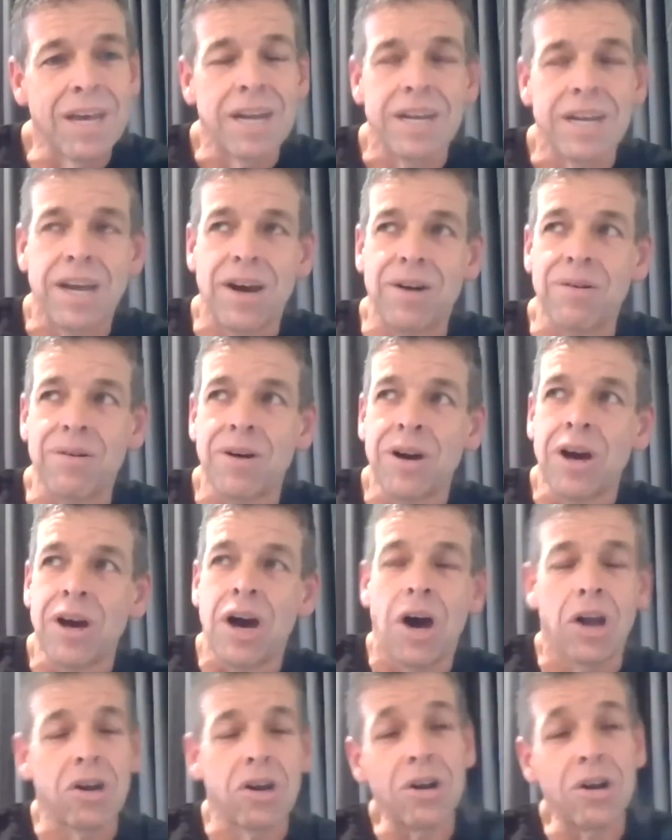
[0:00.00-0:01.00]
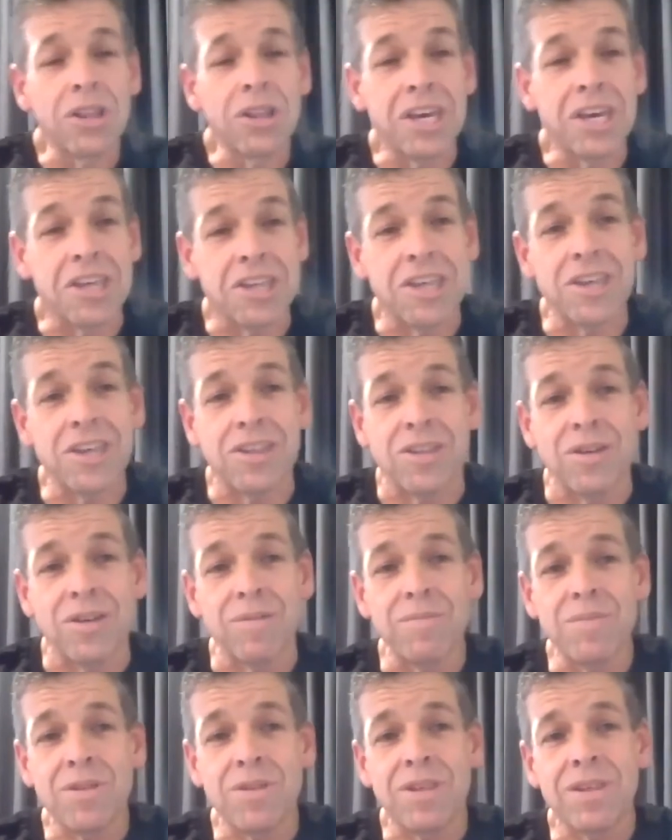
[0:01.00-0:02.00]
Now, a lot of these
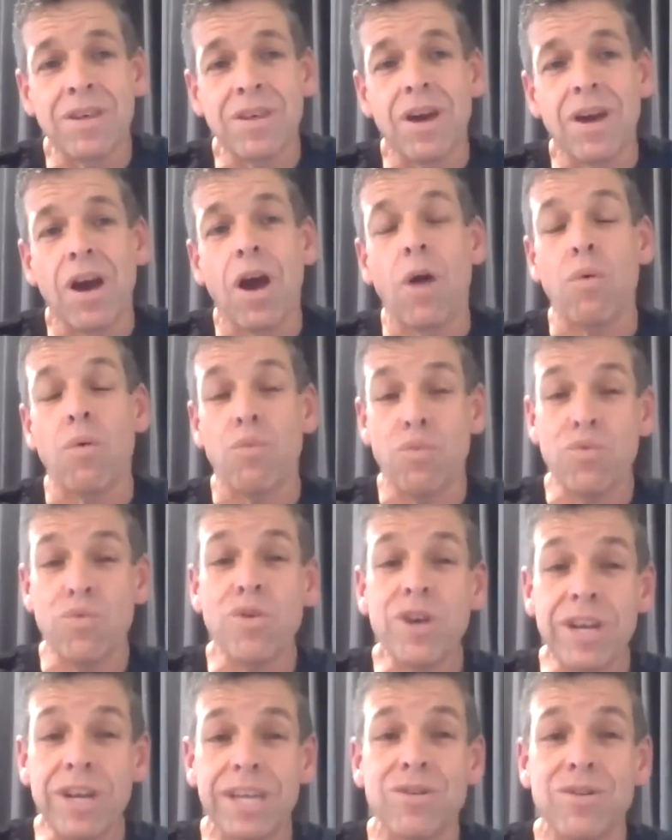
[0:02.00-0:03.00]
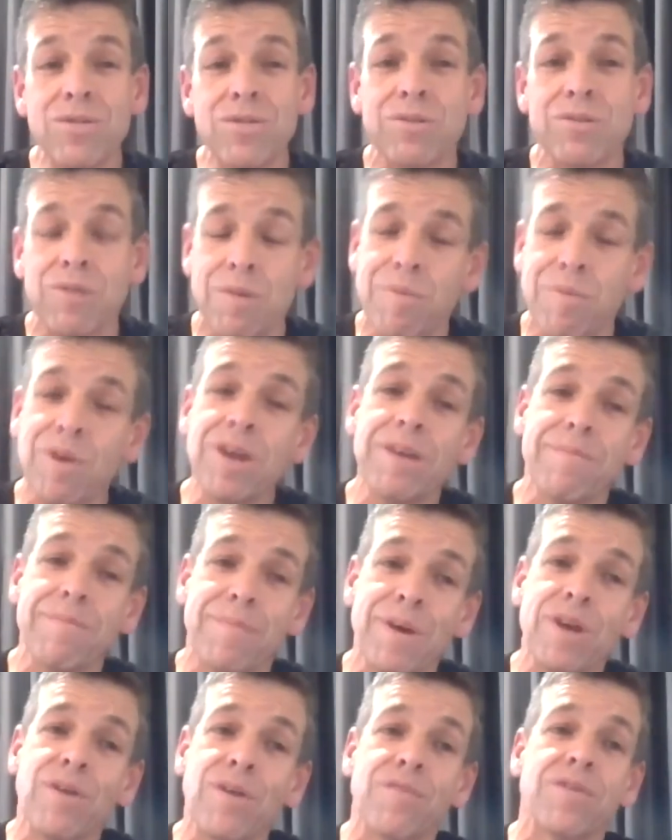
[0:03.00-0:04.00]
systems are really good, and we're probably
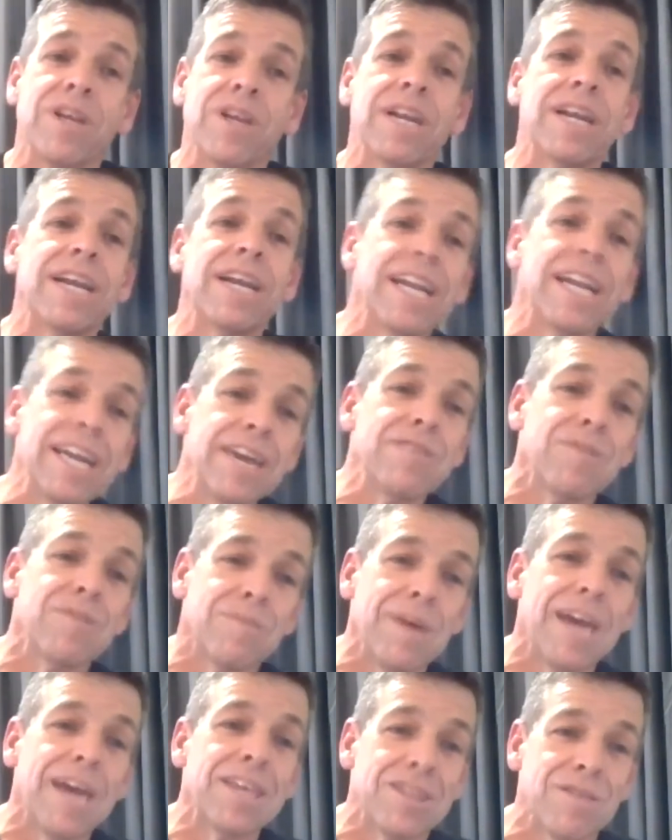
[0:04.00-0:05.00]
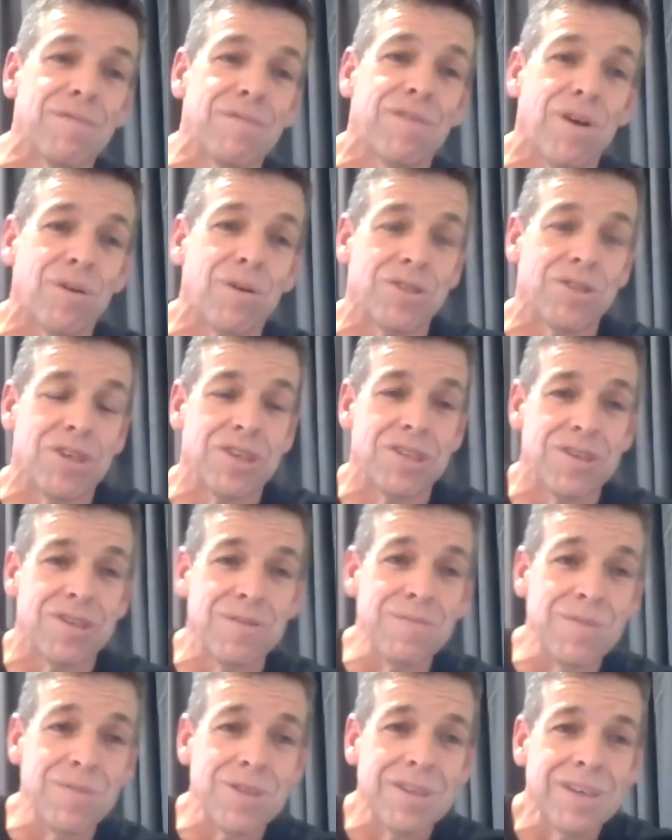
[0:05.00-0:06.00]
better off to leave them as default
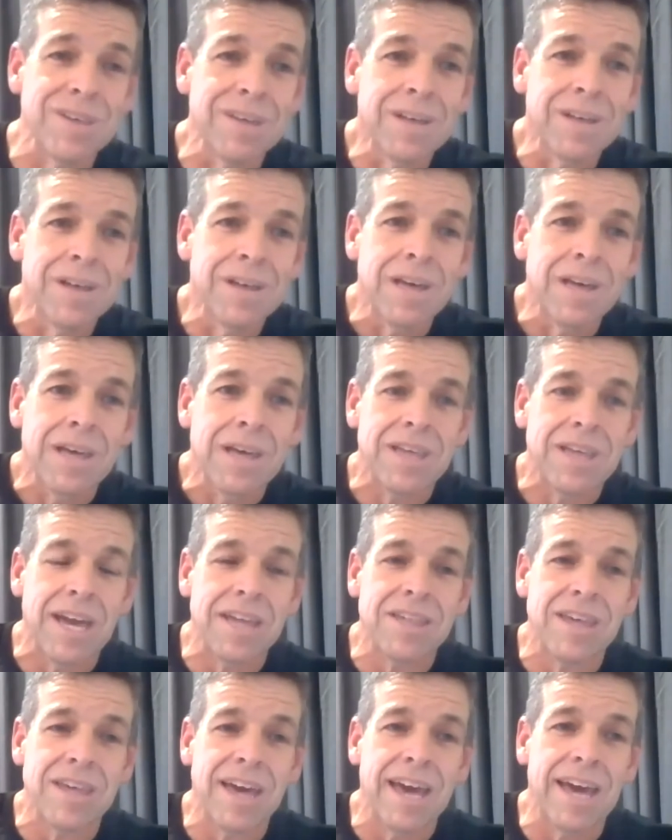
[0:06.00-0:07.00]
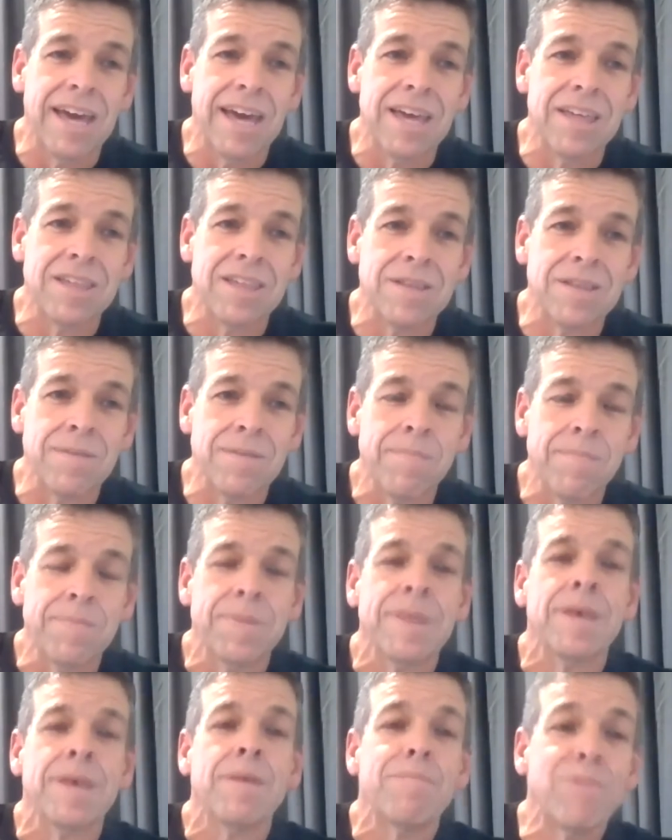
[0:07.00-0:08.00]
systems, such as
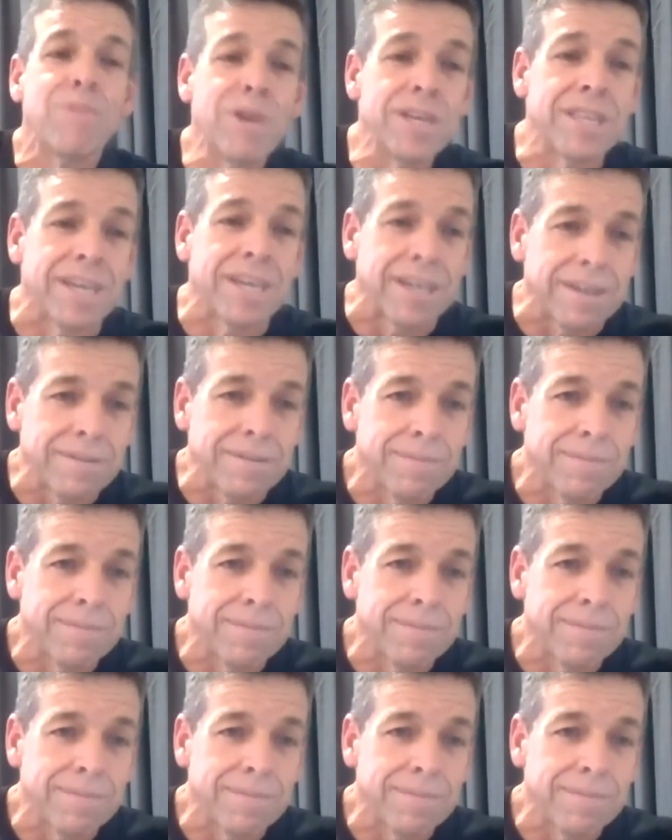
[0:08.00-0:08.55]
breathing.